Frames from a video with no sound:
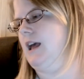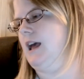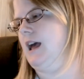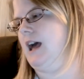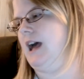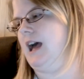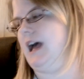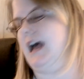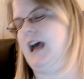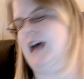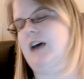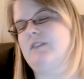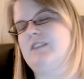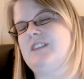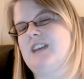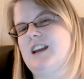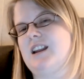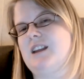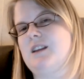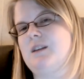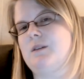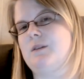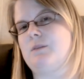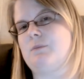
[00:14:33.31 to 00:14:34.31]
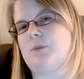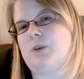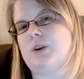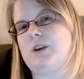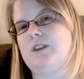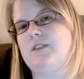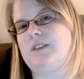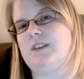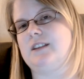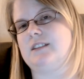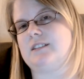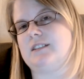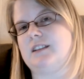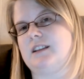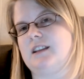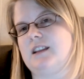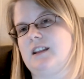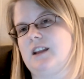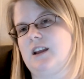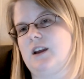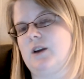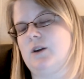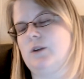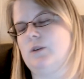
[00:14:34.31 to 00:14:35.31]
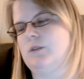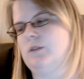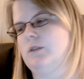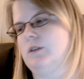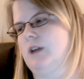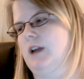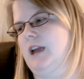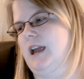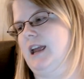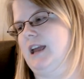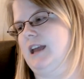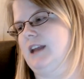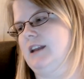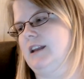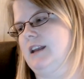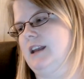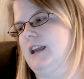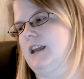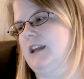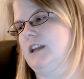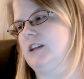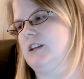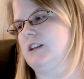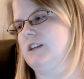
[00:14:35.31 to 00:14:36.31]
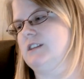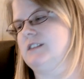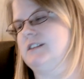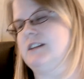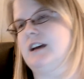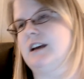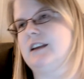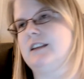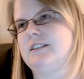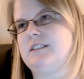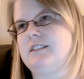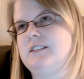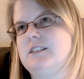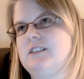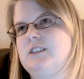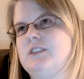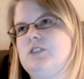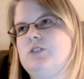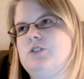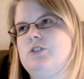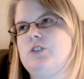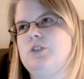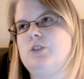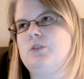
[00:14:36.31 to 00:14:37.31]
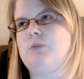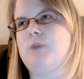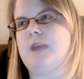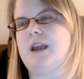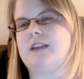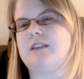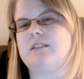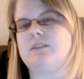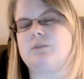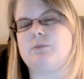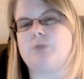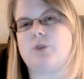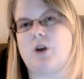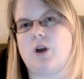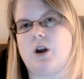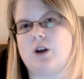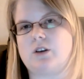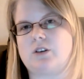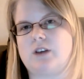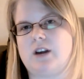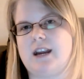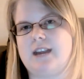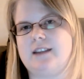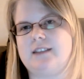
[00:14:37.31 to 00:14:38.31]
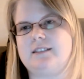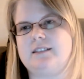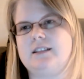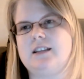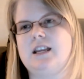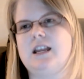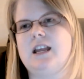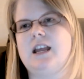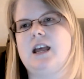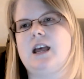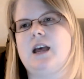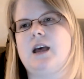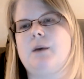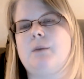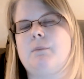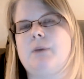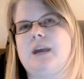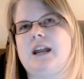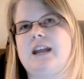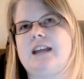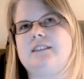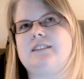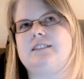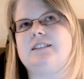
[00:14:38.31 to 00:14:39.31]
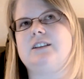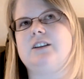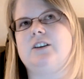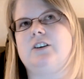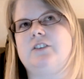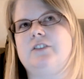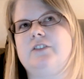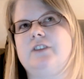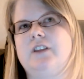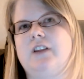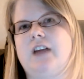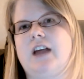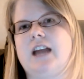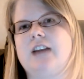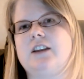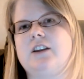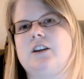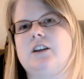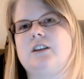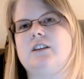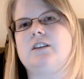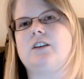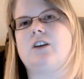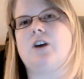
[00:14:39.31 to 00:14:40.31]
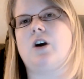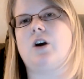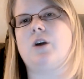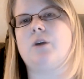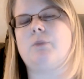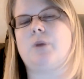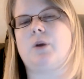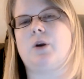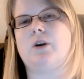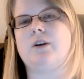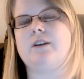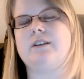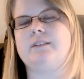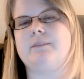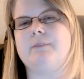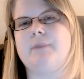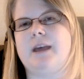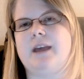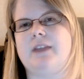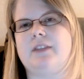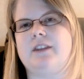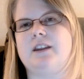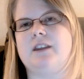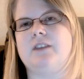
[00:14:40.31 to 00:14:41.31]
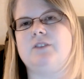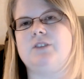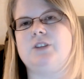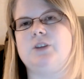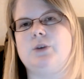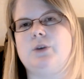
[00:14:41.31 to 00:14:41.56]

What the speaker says: I have done it previously though, and you do make some progress, but I still feel like KonMari's method of